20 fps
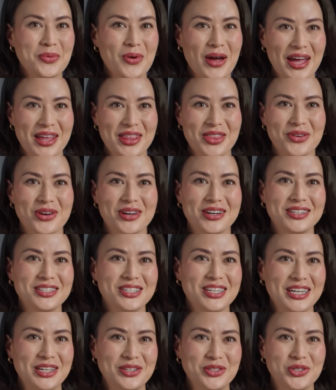we're thrilled
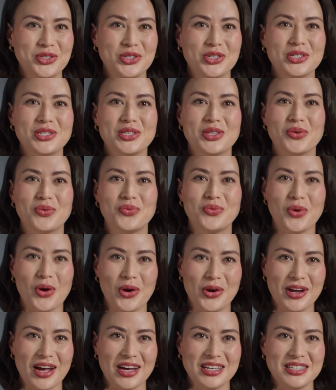to introduce the
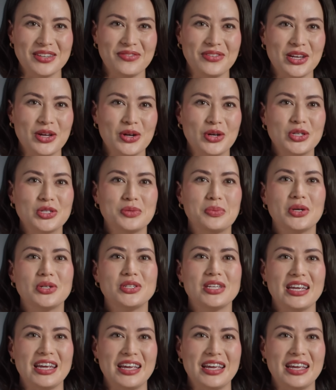RØDECaster video's most